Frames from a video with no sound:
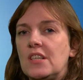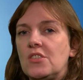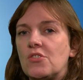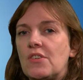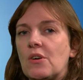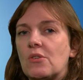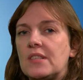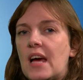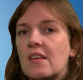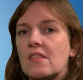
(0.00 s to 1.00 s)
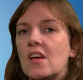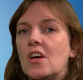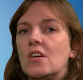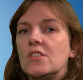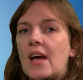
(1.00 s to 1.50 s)
injury or death
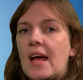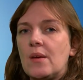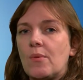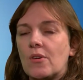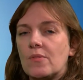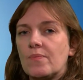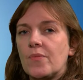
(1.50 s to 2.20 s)
to anyone